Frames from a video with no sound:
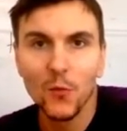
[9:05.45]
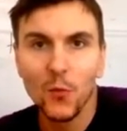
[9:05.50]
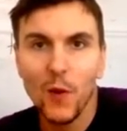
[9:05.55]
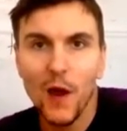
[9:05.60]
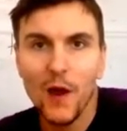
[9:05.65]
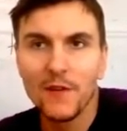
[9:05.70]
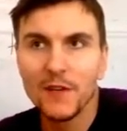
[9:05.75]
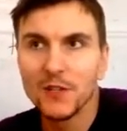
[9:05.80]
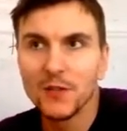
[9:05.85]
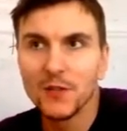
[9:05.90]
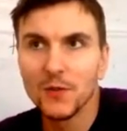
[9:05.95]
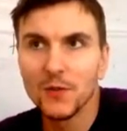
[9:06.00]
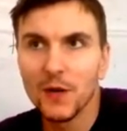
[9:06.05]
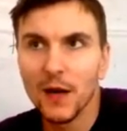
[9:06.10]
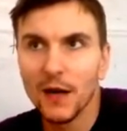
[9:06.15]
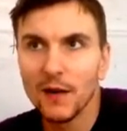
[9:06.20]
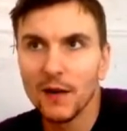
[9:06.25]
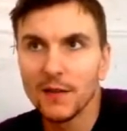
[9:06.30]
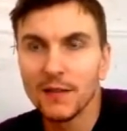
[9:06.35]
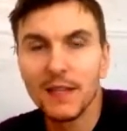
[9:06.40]
Where is your
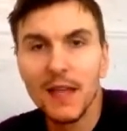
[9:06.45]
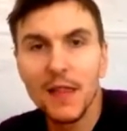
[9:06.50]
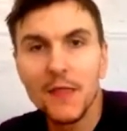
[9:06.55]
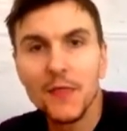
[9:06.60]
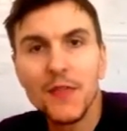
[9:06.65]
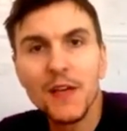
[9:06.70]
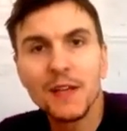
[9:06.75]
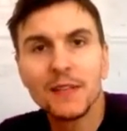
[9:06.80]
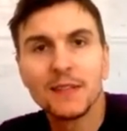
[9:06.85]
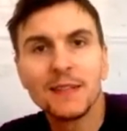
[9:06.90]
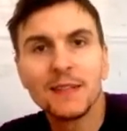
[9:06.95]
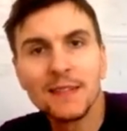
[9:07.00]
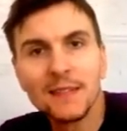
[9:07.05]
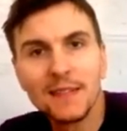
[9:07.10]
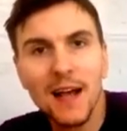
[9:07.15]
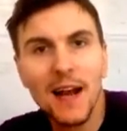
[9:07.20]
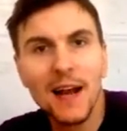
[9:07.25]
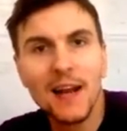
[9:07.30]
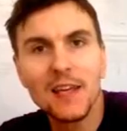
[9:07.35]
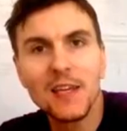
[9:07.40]
house? This is
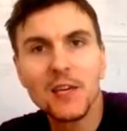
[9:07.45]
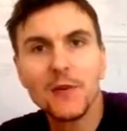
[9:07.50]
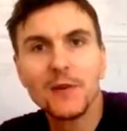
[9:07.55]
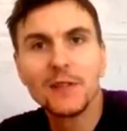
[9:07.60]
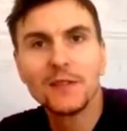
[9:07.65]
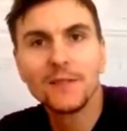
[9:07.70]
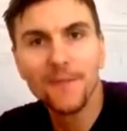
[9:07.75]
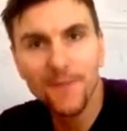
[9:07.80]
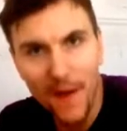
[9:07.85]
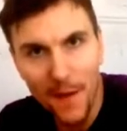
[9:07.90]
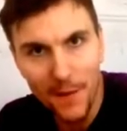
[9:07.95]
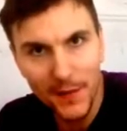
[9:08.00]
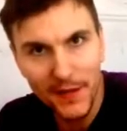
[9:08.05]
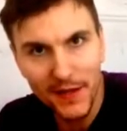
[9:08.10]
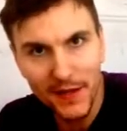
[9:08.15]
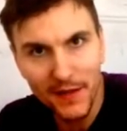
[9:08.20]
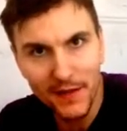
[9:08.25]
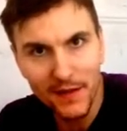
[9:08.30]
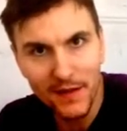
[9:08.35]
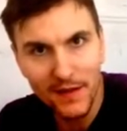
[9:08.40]
telling you it's
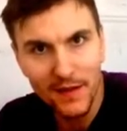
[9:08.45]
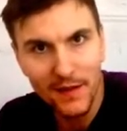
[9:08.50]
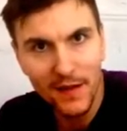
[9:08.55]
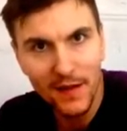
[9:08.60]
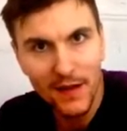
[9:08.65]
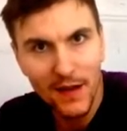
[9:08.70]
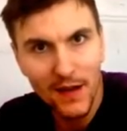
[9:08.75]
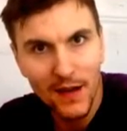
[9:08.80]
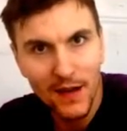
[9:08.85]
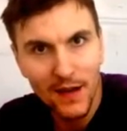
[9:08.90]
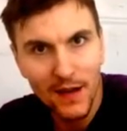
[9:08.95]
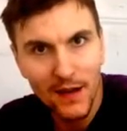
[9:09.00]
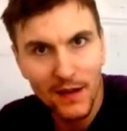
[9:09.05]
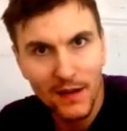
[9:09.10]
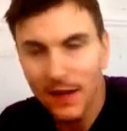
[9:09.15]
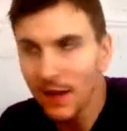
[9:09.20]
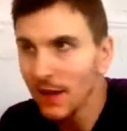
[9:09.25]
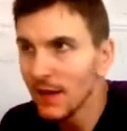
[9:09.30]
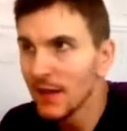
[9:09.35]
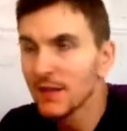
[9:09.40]
feminine.
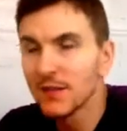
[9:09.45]
Yeah?